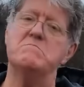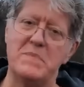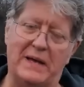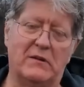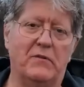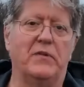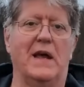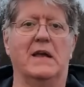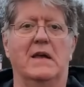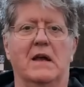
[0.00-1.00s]
massive
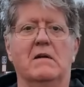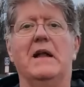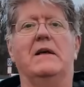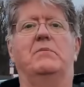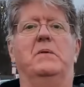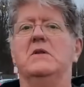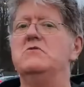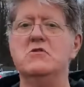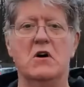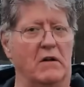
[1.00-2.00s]
thank you, last but
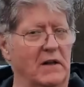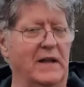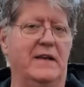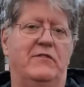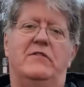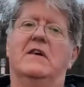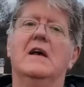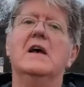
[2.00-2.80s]
not least,